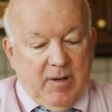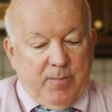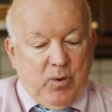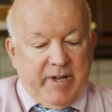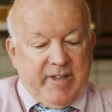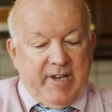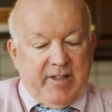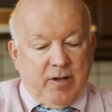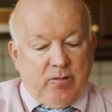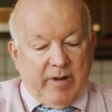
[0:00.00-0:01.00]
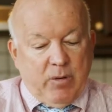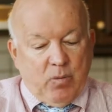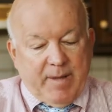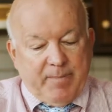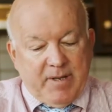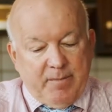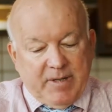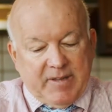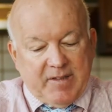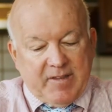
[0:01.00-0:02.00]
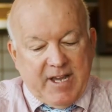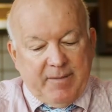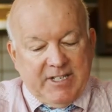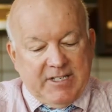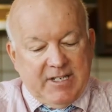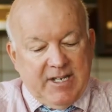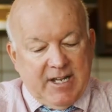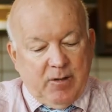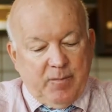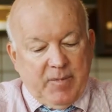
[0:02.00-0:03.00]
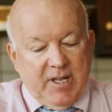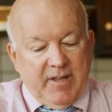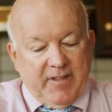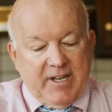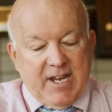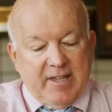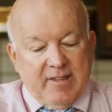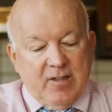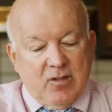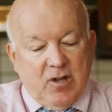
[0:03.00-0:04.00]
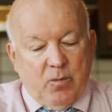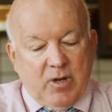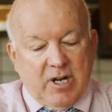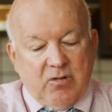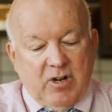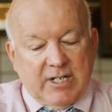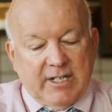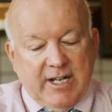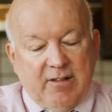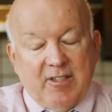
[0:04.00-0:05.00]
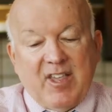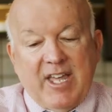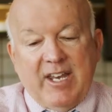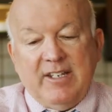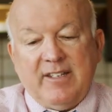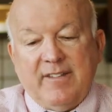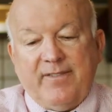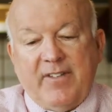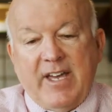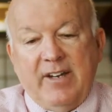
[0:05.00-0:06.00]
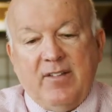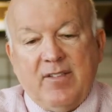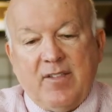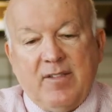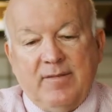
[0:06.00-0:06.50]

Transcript: Poison is a great weapon, but this time it didn't help. The nasty saltwater crocodile is heading to the finals.